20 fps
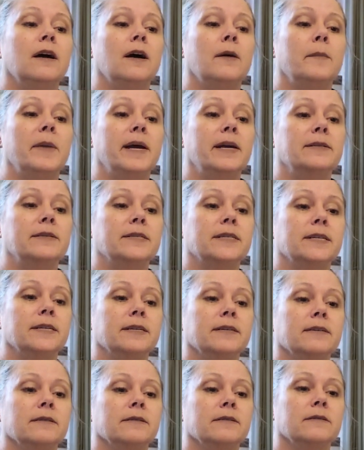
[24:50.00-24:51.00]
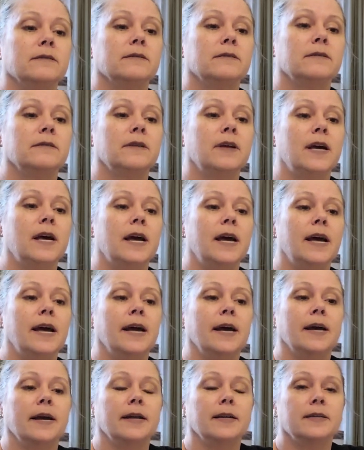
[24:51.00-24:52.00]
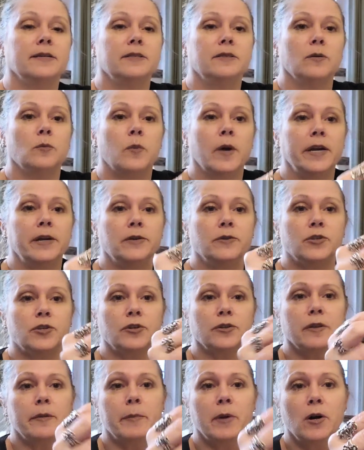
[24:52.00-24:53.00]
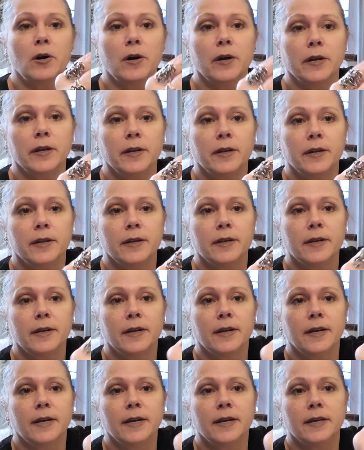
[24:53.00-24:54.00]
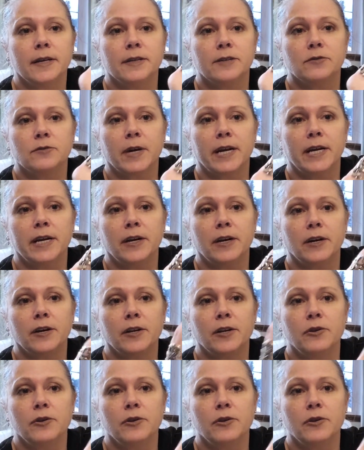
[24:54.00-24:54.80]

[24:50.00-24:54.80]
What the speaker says: Amazing. And the way you turn them on is right here.